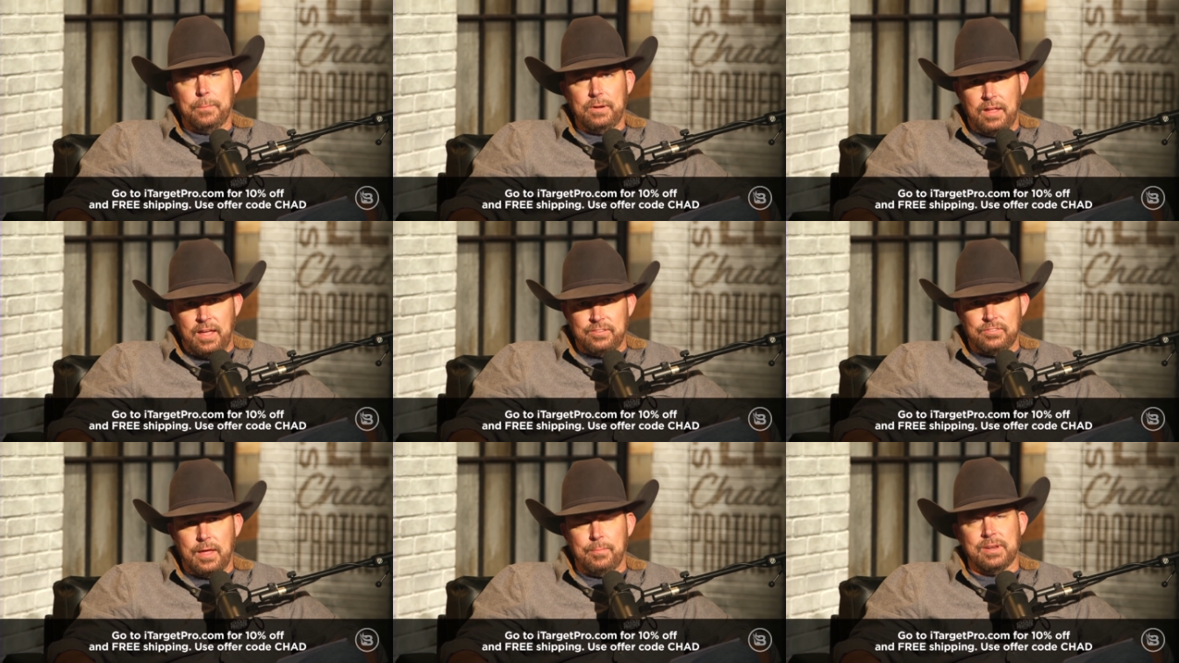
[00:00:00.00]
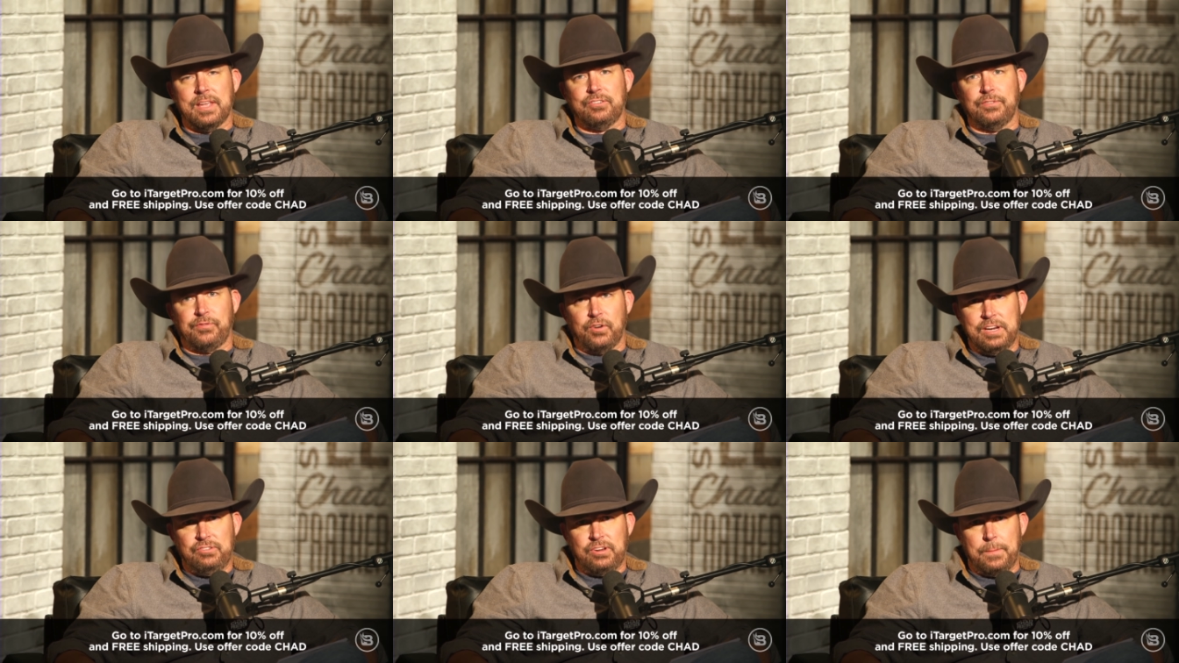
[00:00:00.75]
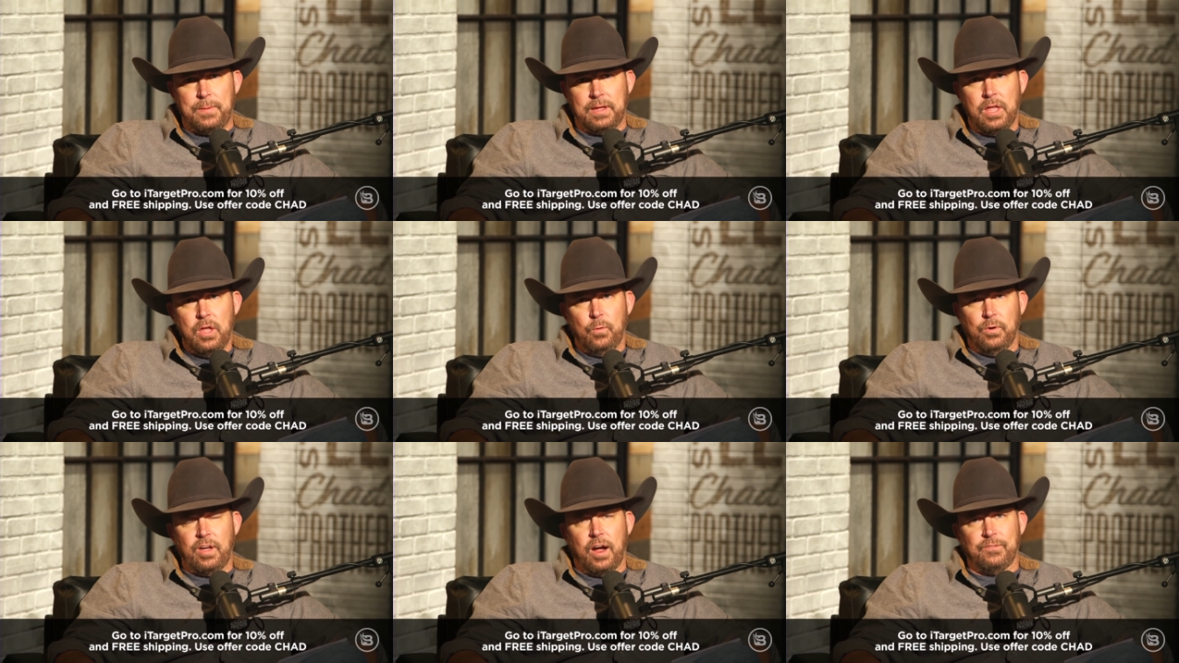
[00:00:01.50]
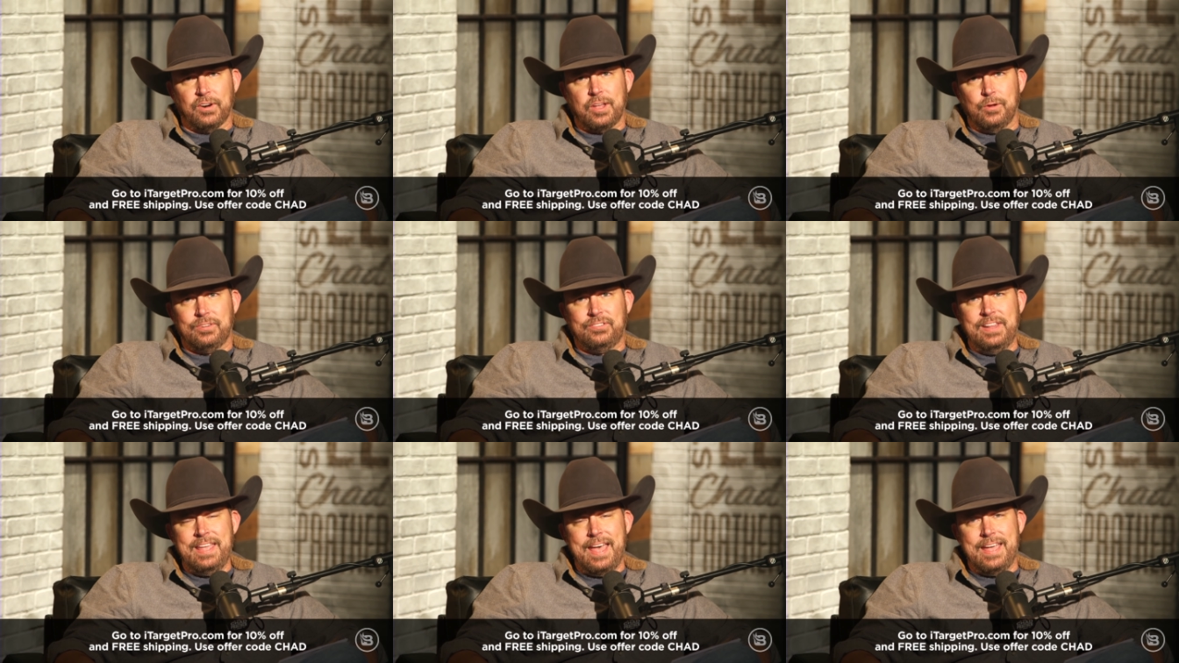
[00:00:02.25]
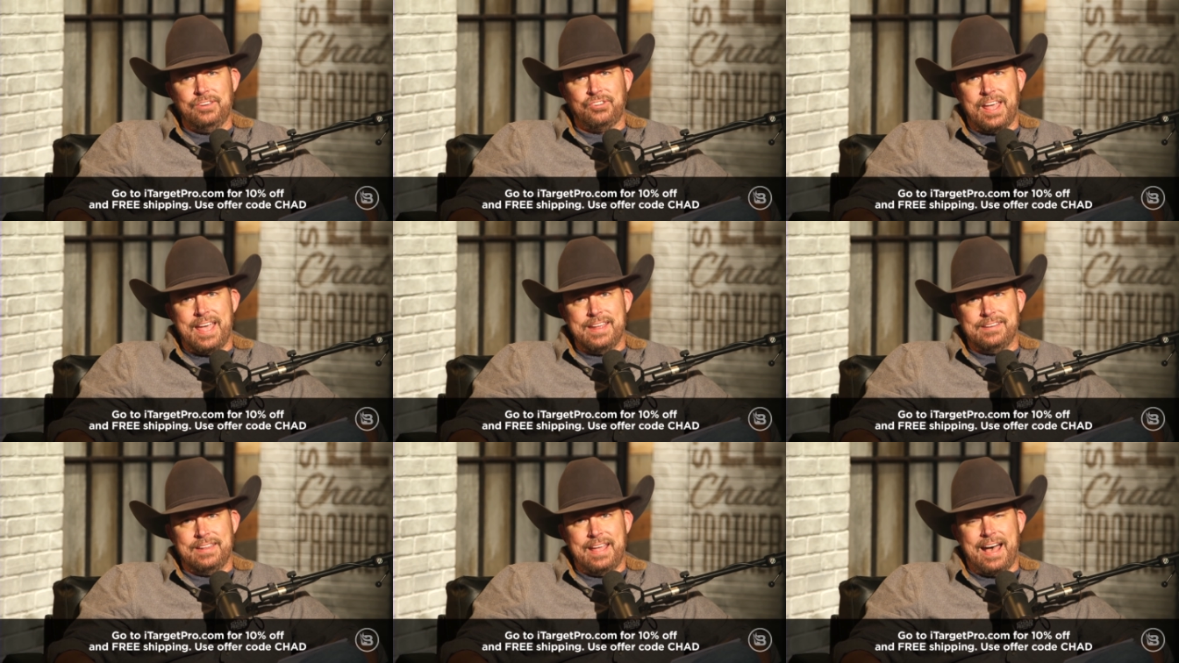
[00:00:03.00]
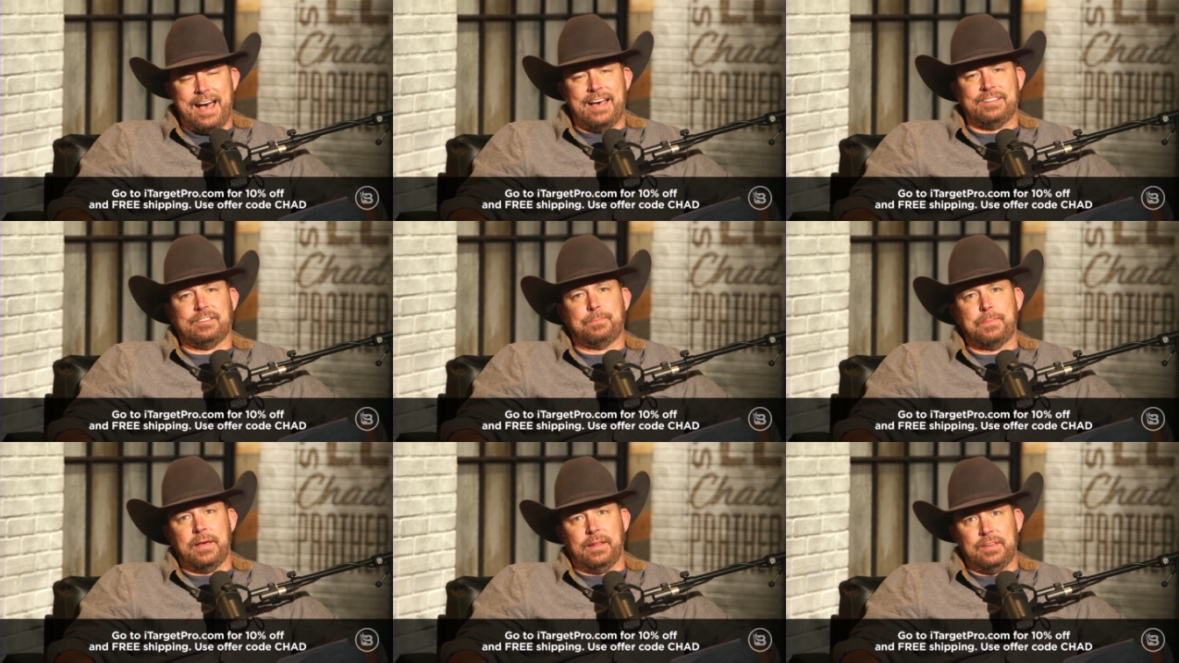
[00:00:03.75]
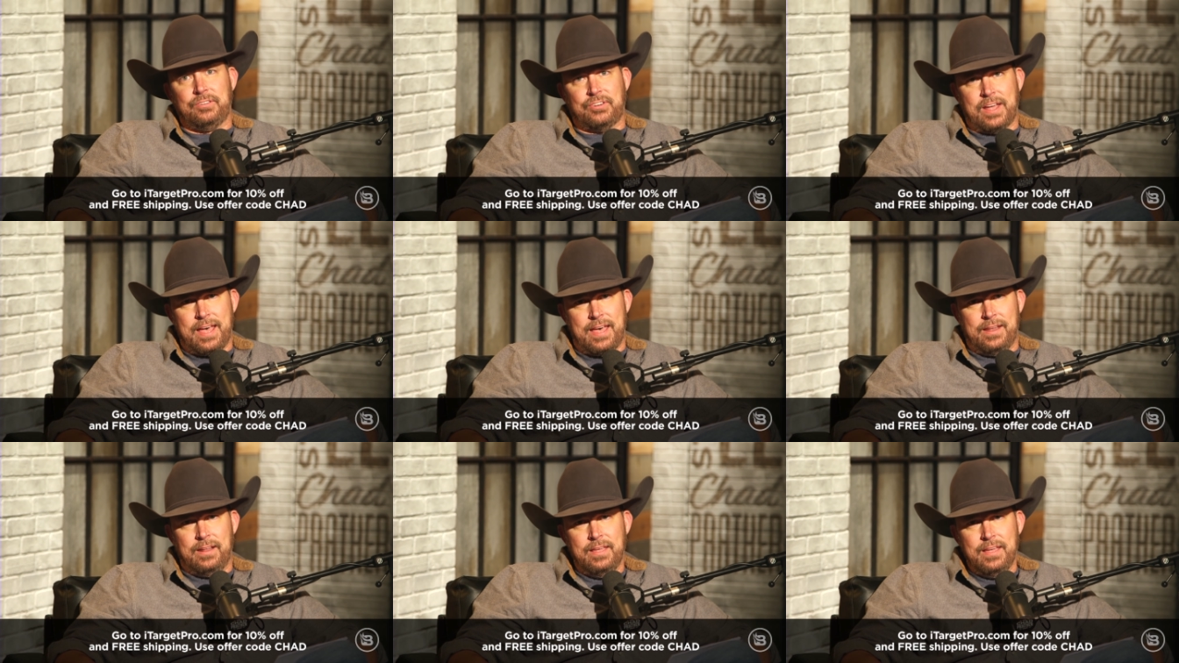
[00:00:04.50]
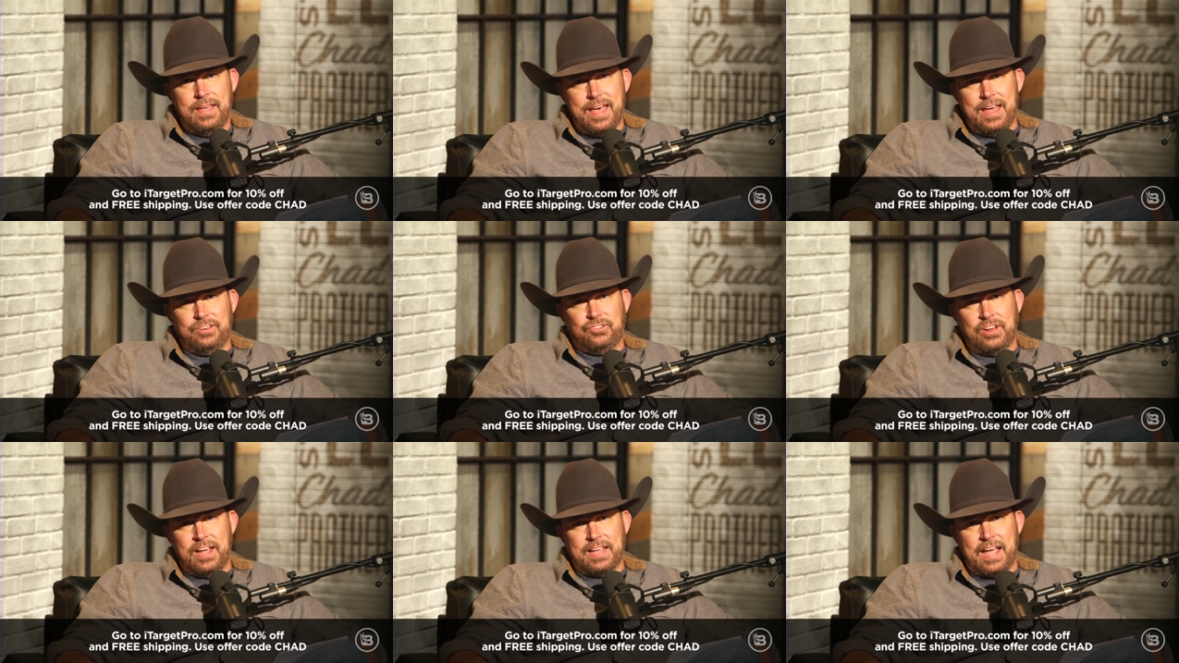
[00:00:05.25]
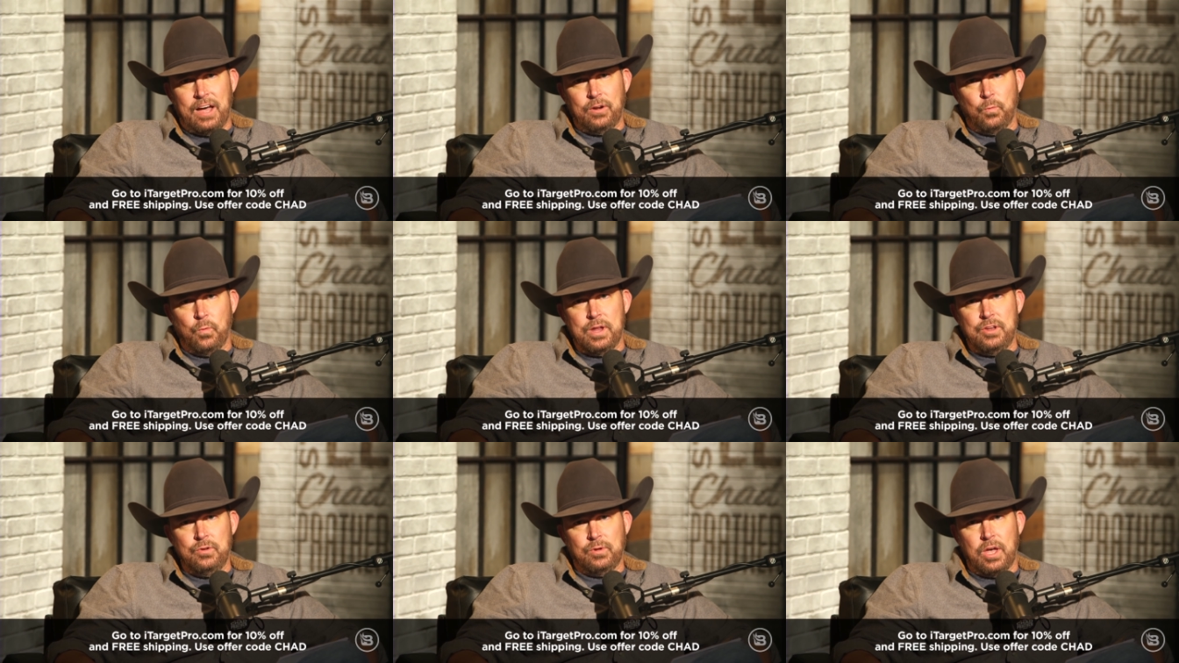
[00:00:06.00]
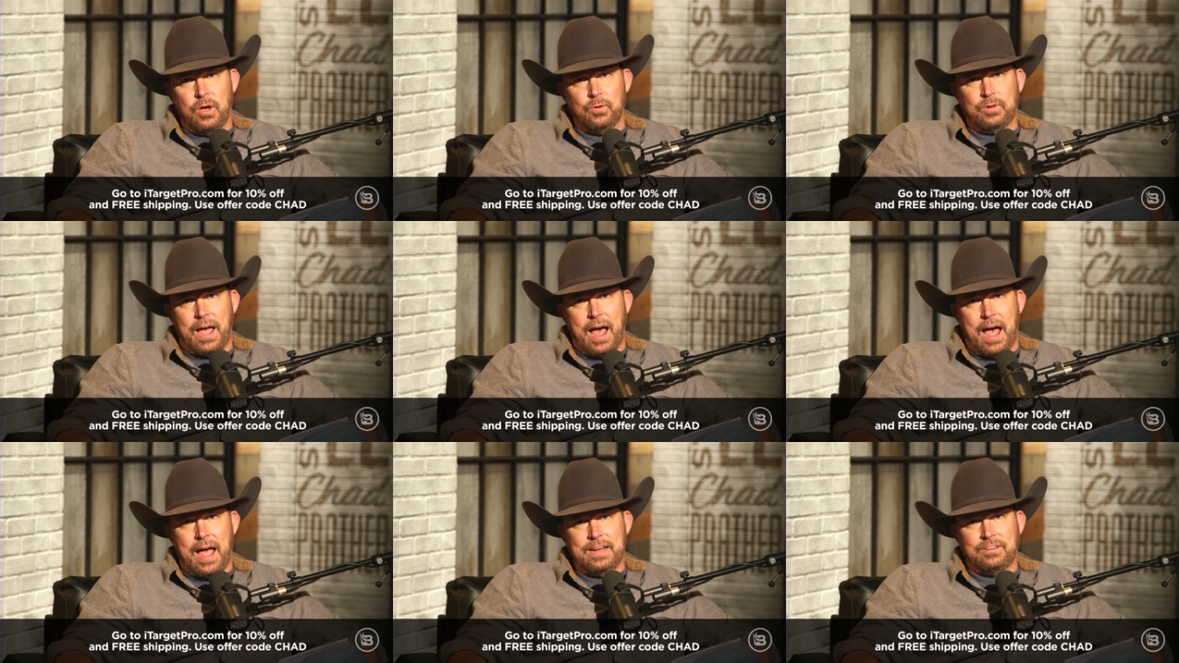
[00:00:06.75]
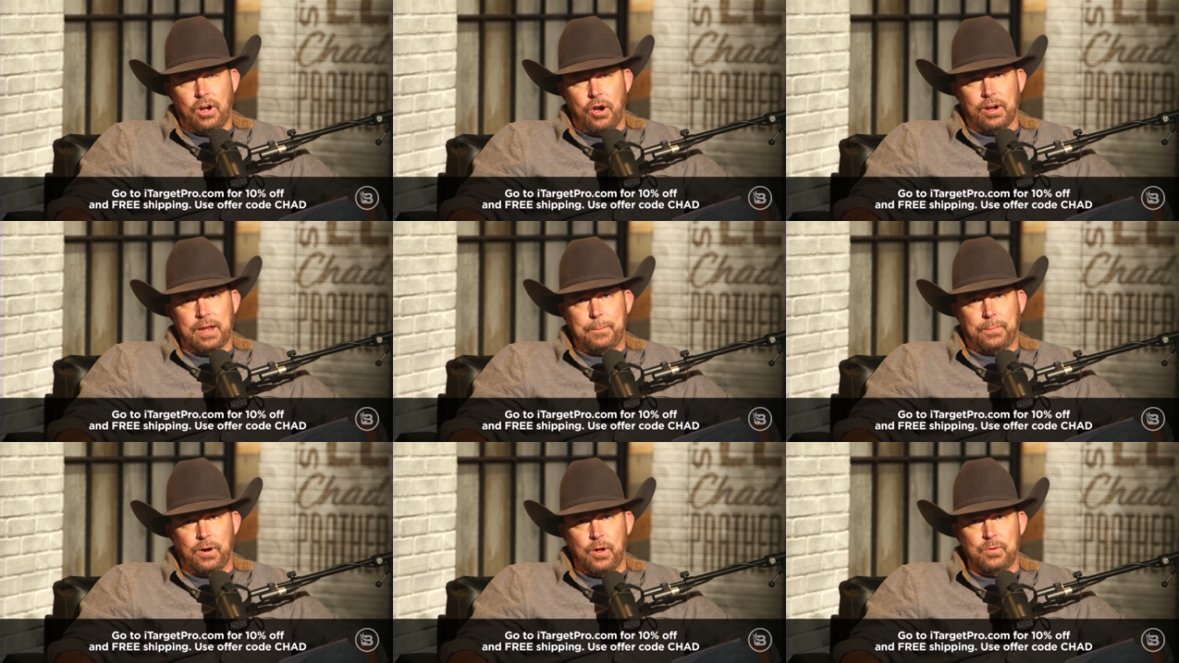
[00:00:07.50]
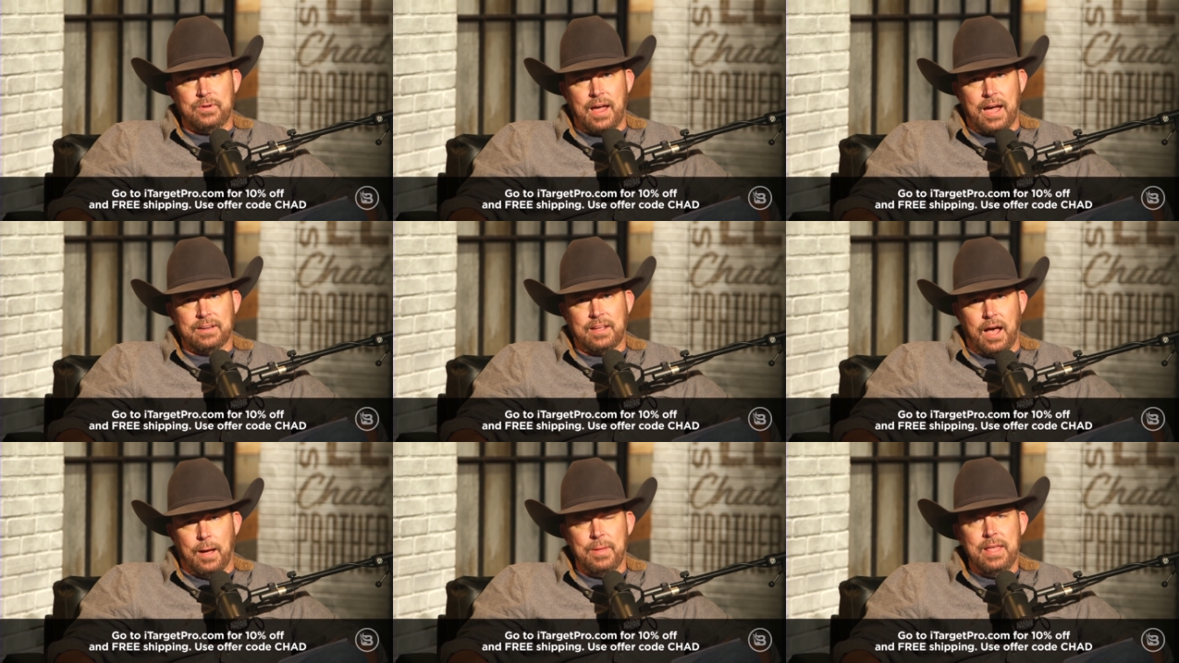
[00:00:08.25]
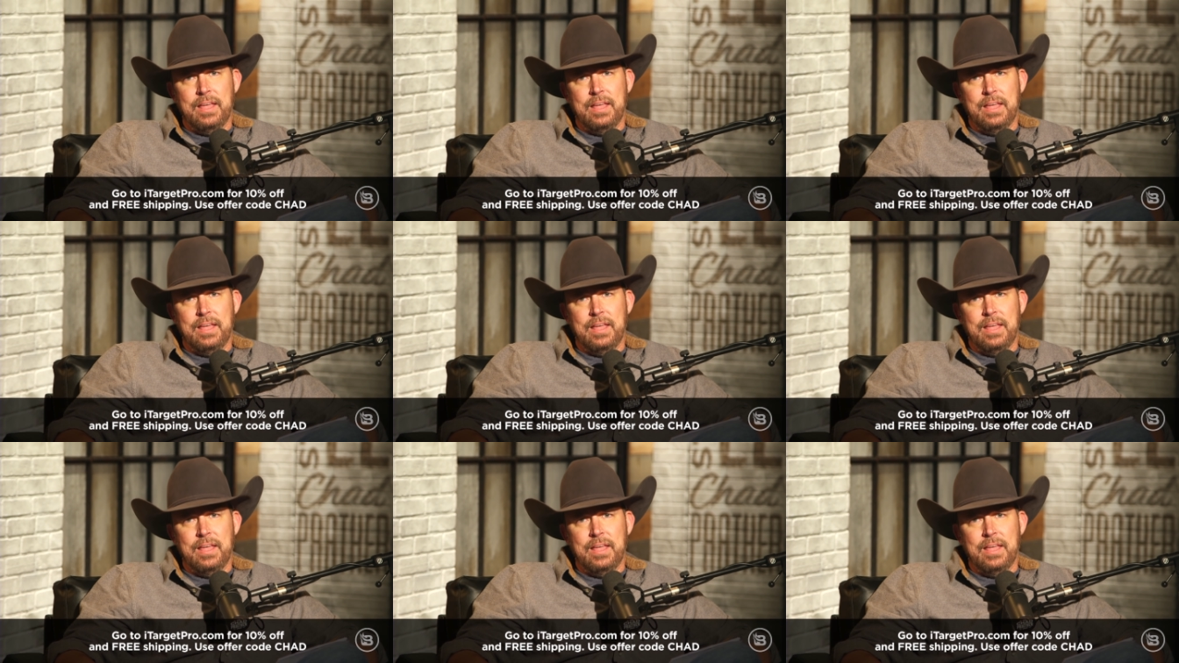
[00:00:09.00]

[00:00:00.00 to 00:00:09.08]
Plus, I'm going to get you free shipping with offer code CHAD. I spell it Chad at checkout when you go to itargetpro.com.